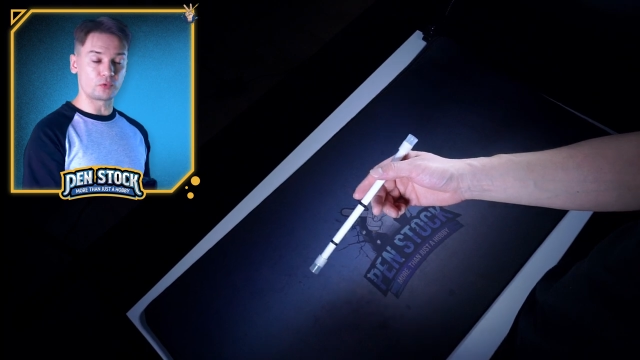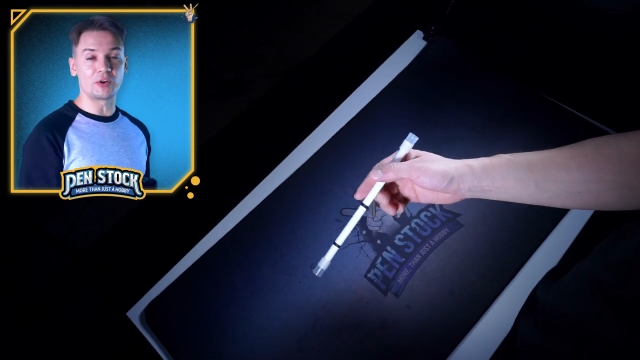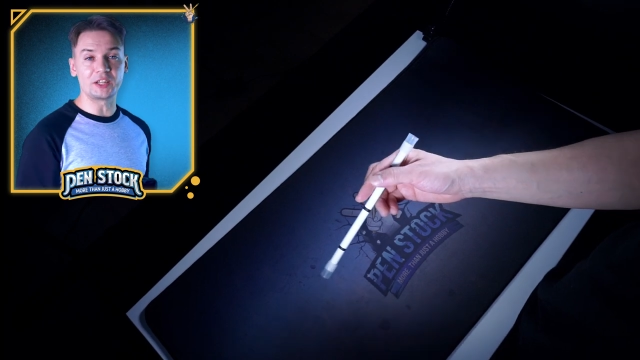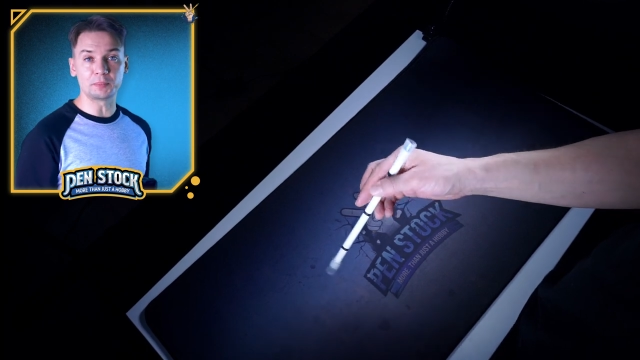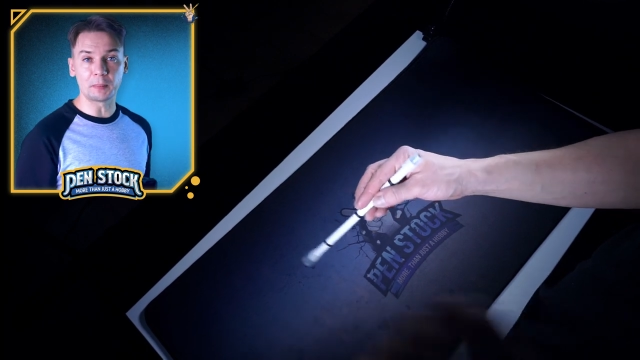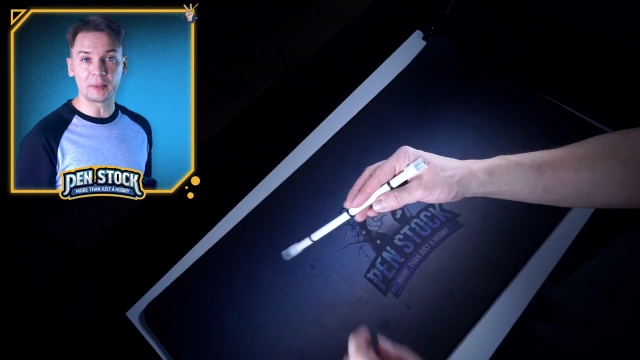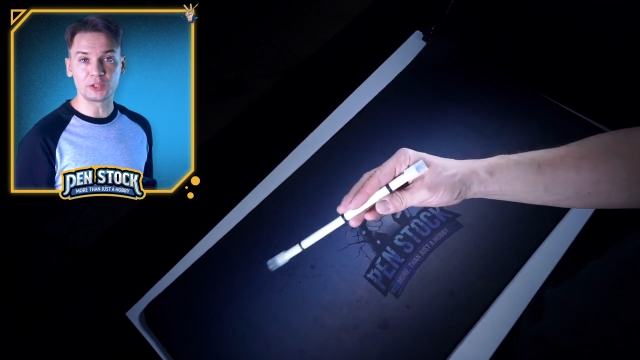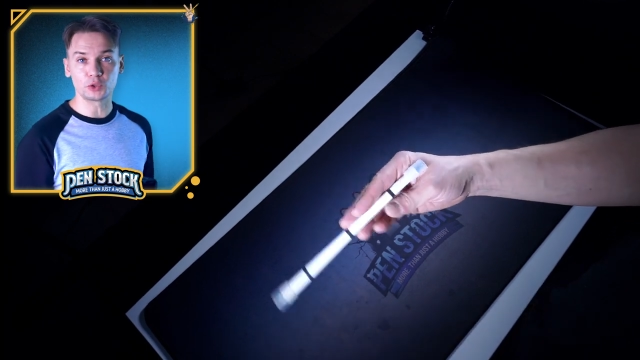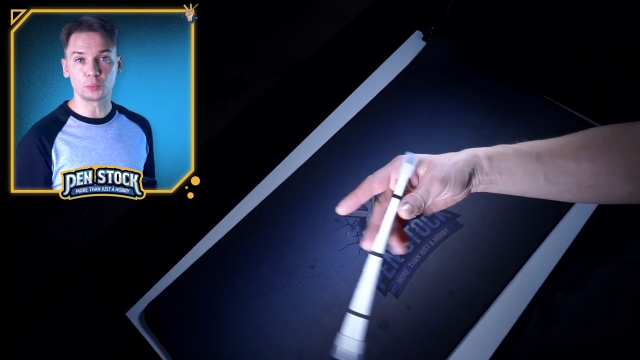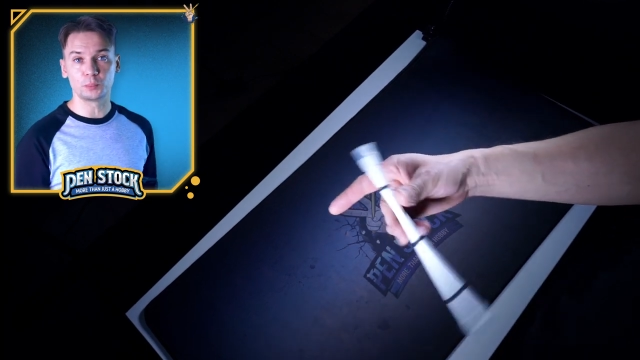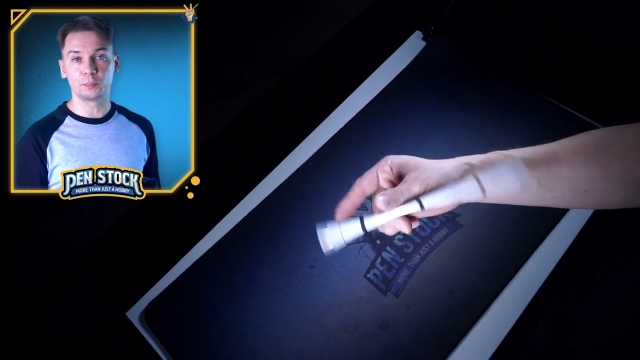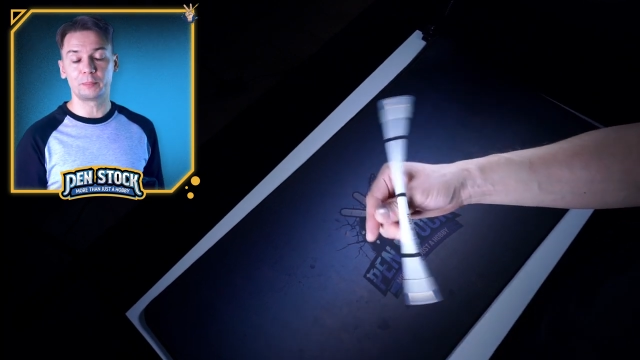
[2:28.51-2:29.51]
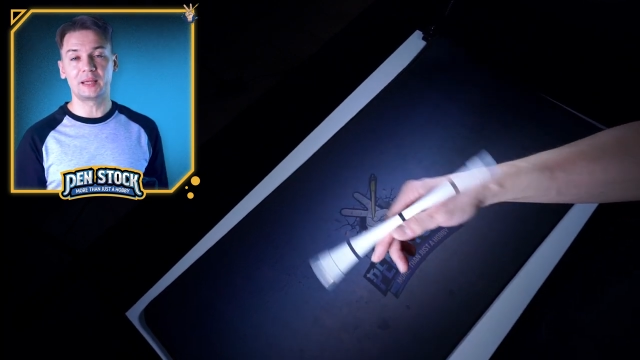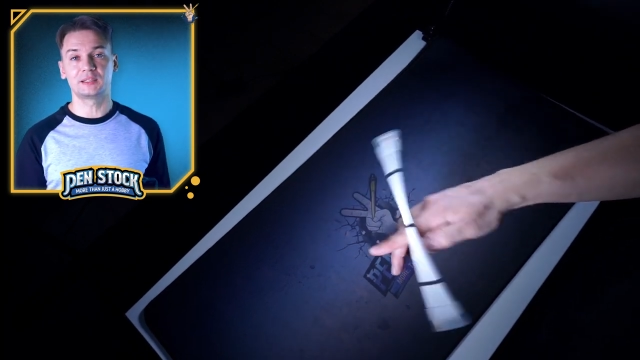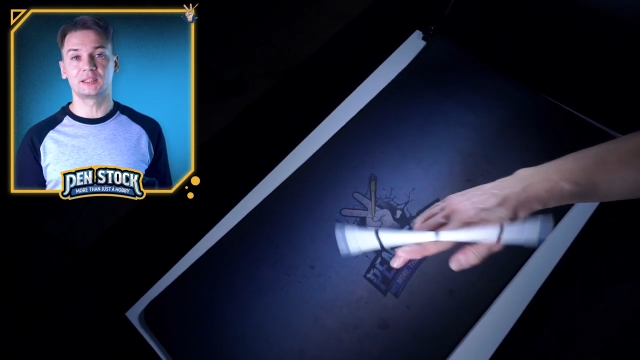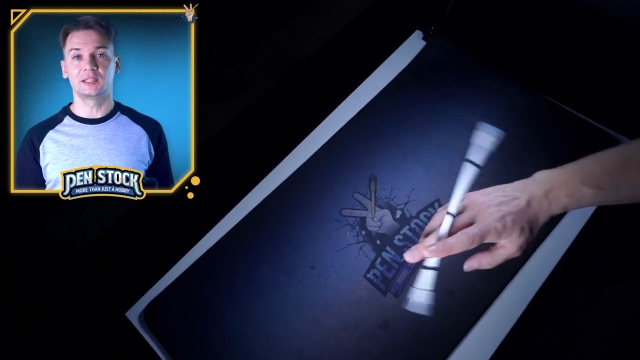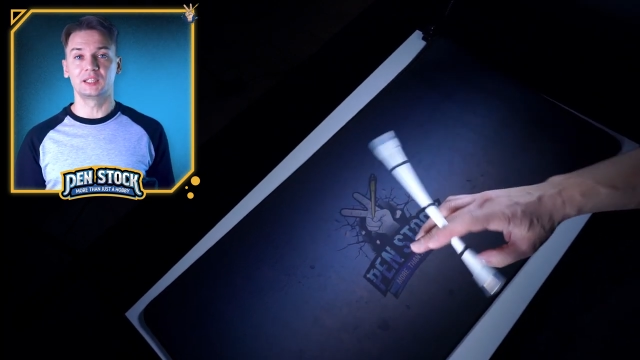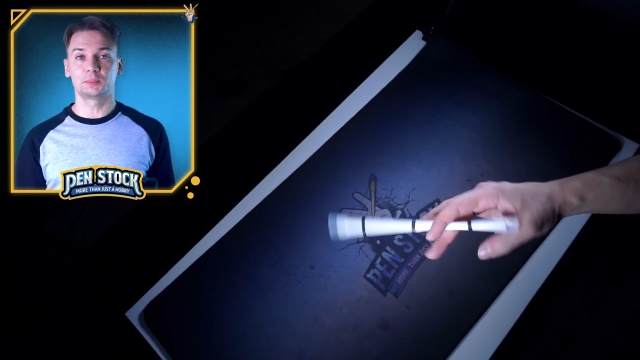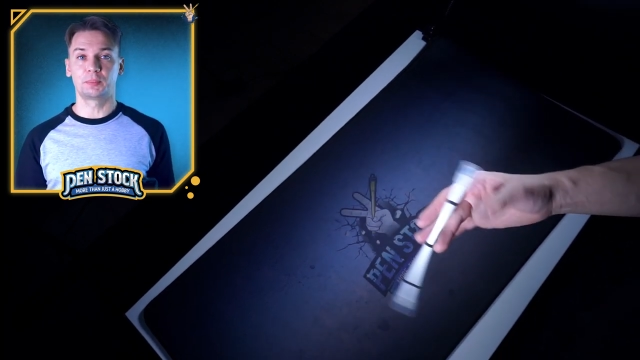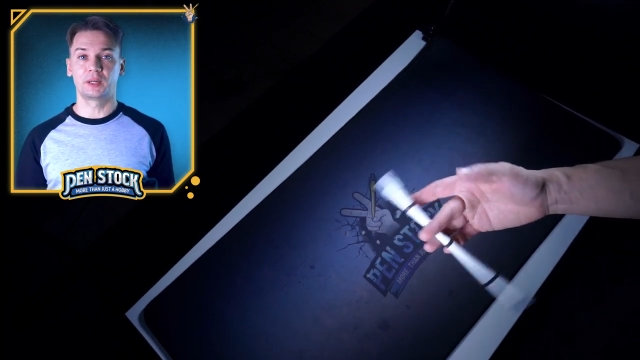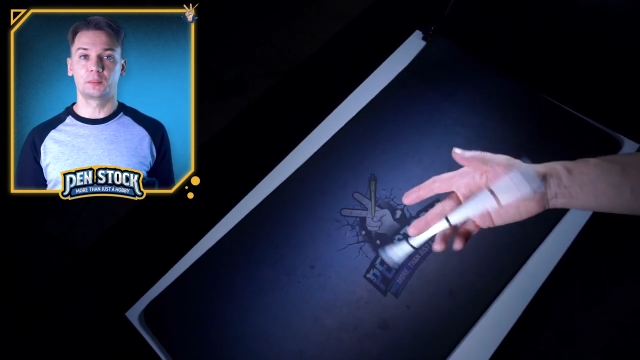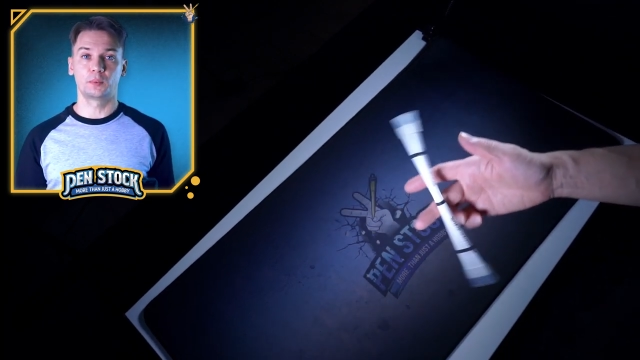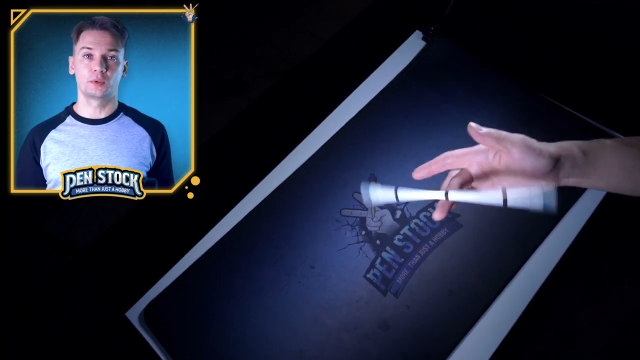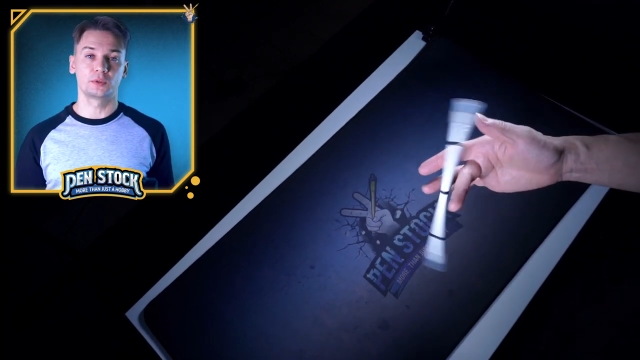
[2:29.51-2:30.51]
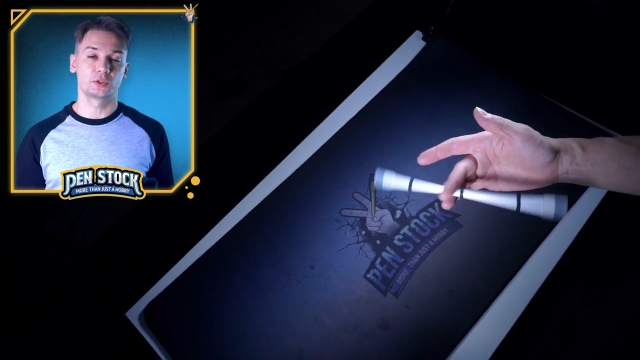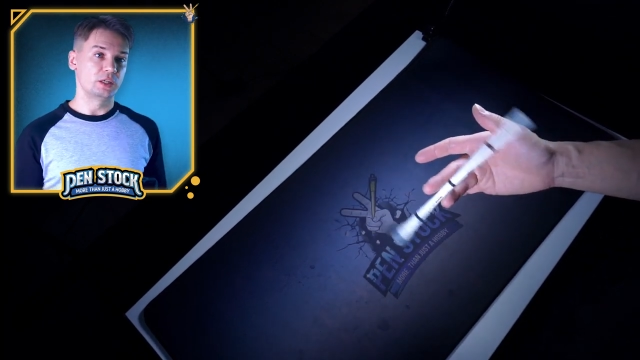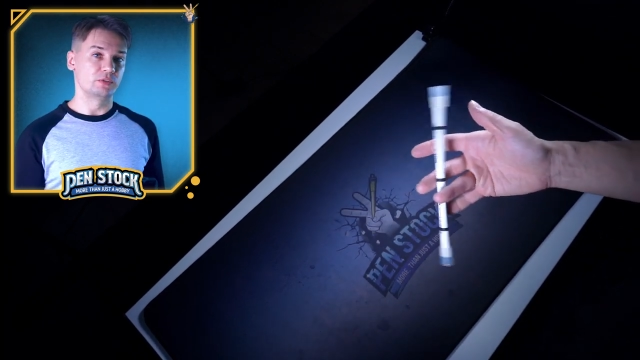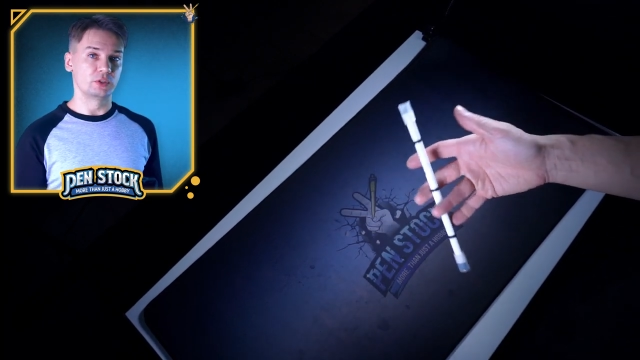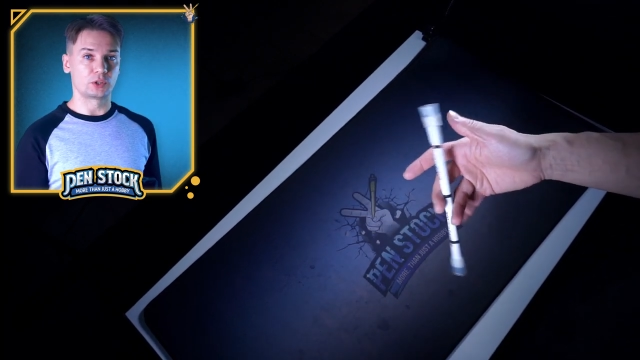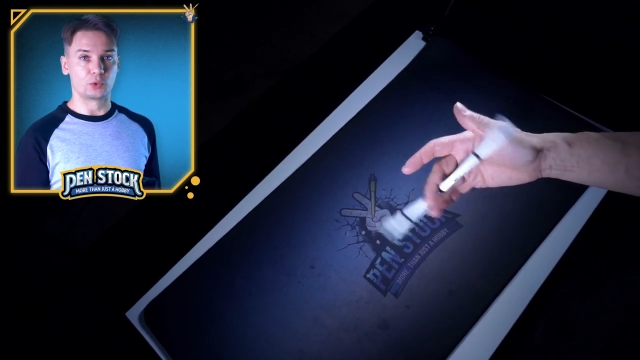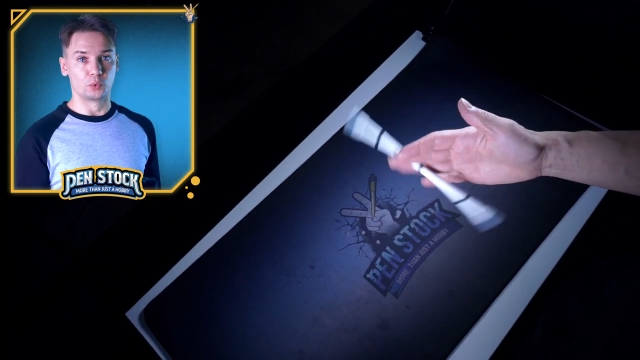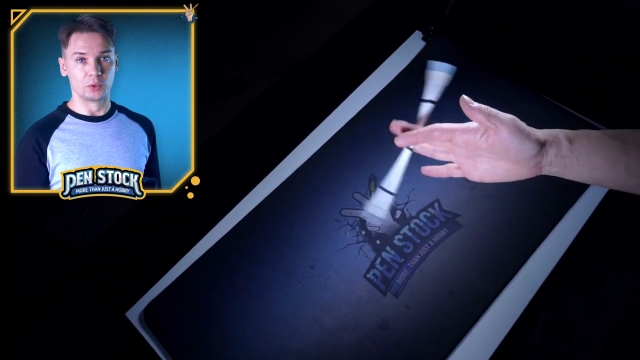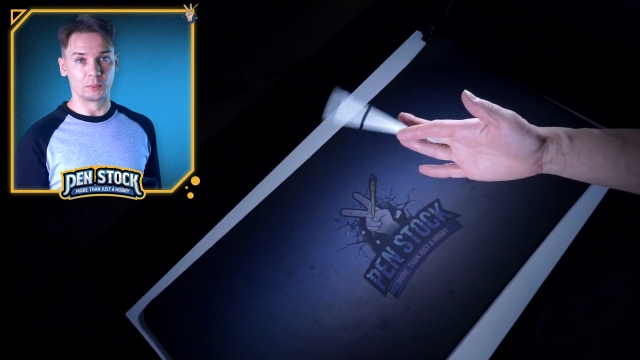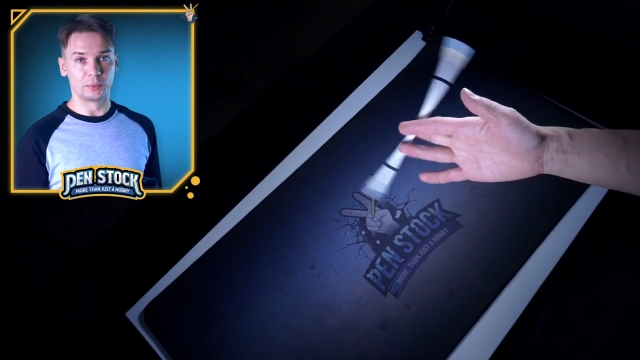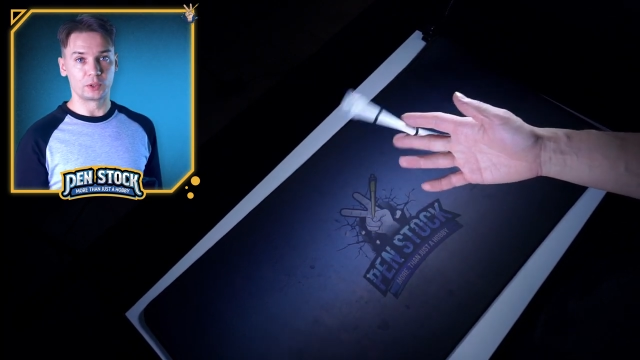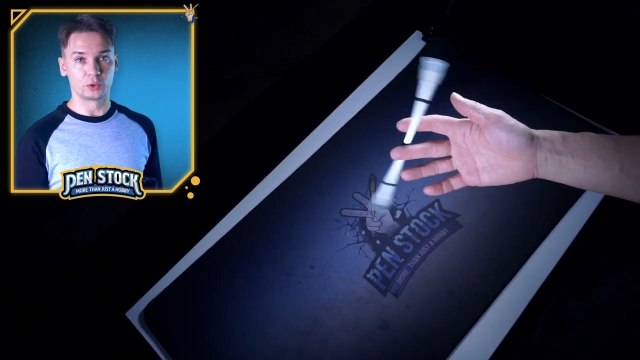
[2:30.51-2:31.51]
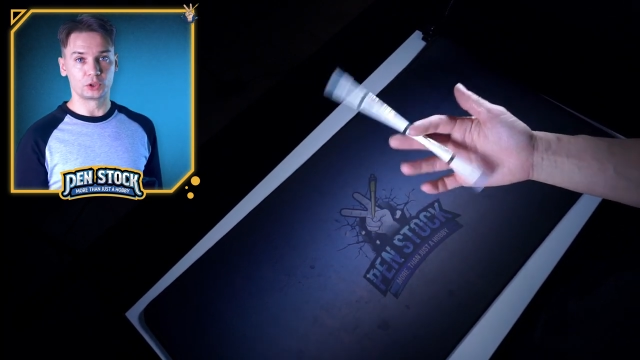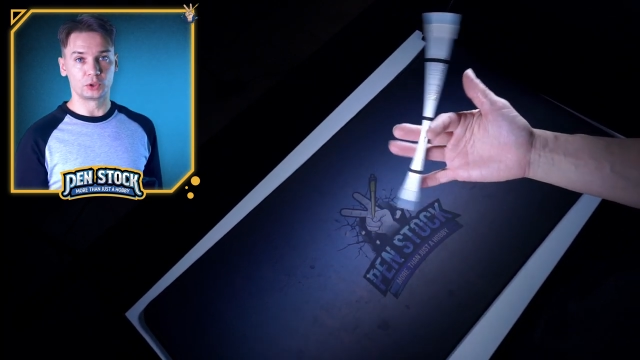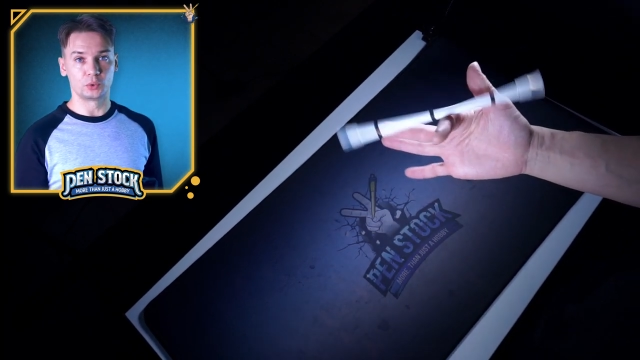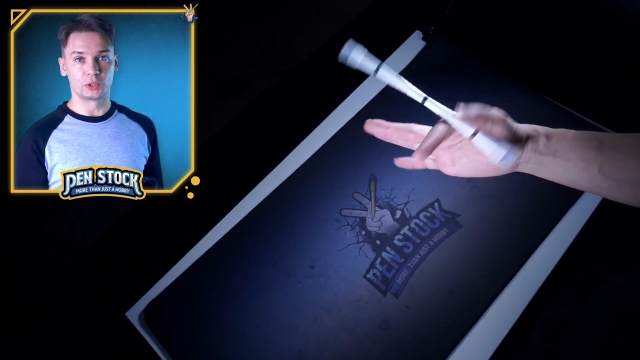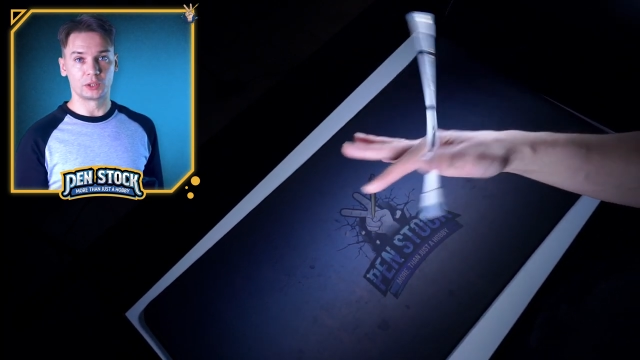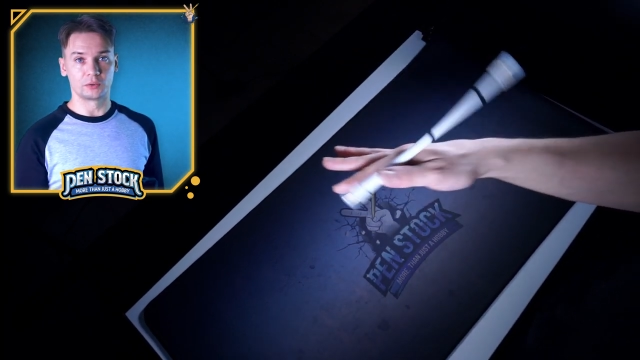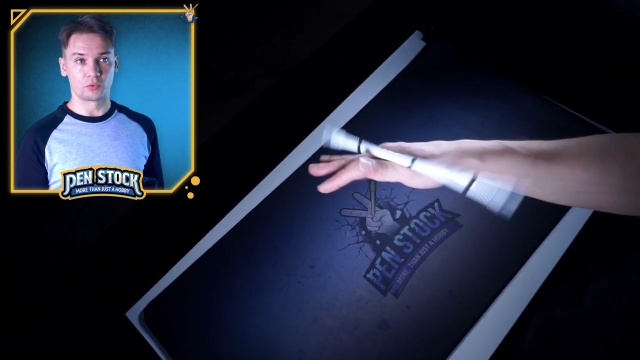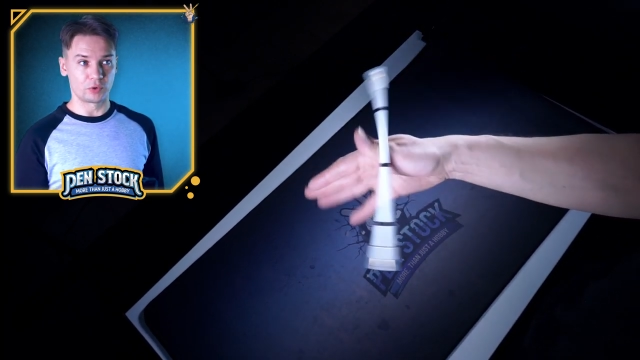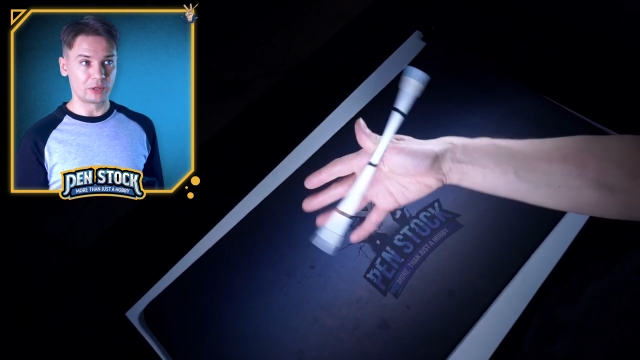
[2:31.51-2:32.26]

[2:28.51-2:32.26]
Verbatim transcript: great momentum makes this pen mod even cooler, because you can